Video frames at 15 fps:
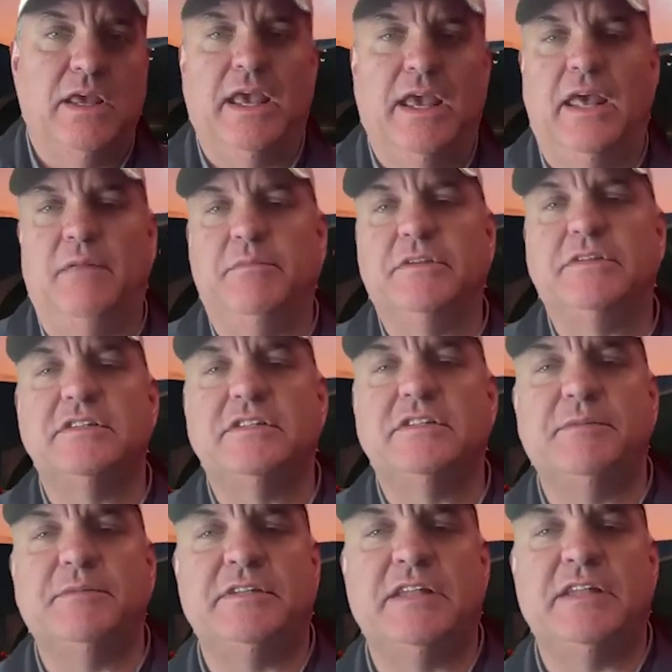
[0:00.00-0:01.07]
and
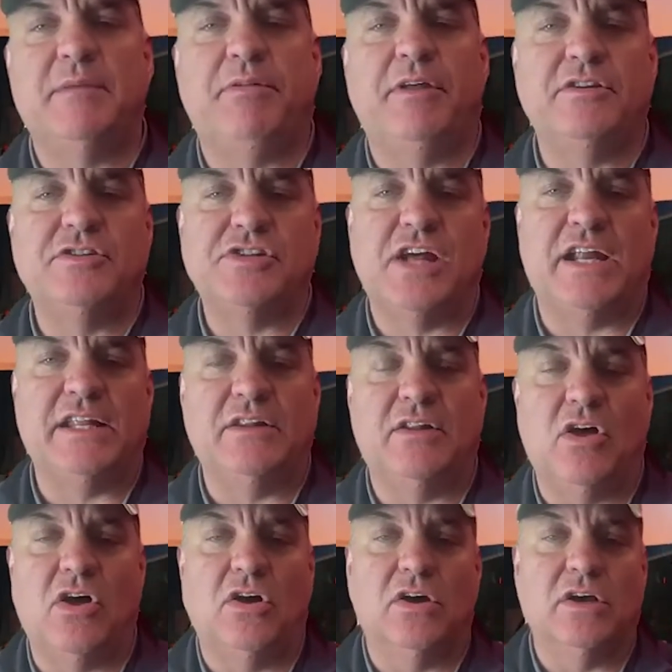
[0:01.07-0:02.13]
Mississippi State player Johnny
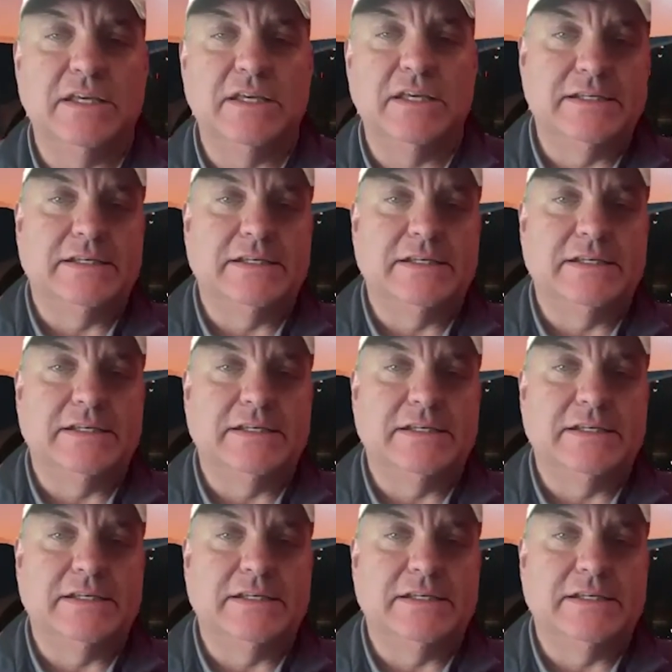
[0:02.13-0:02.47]
Long